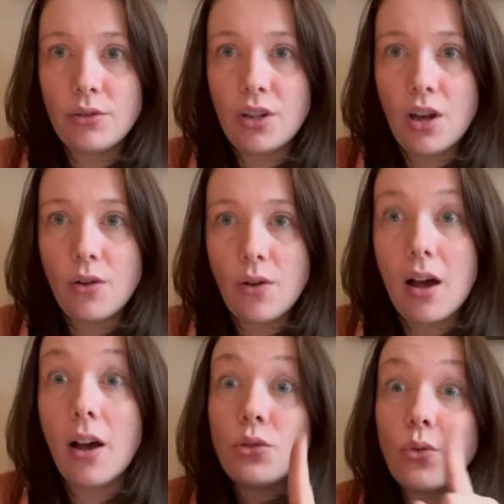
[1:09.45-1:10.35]
So
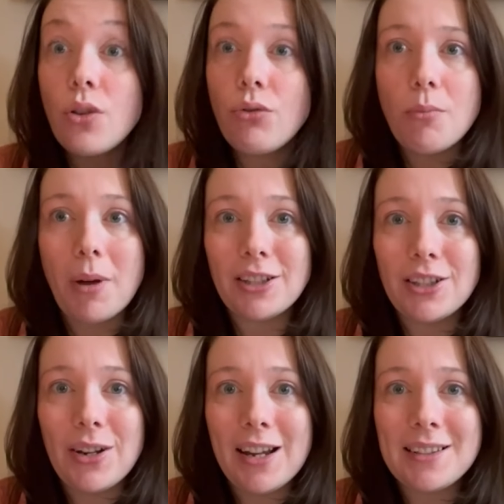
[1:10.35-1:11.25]
I'll talk you through my
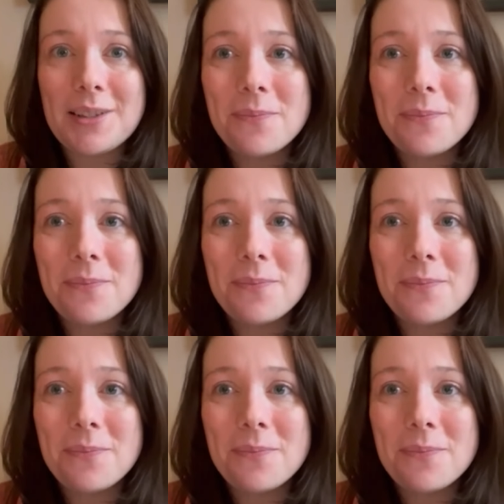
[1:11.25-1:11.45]
to-do list.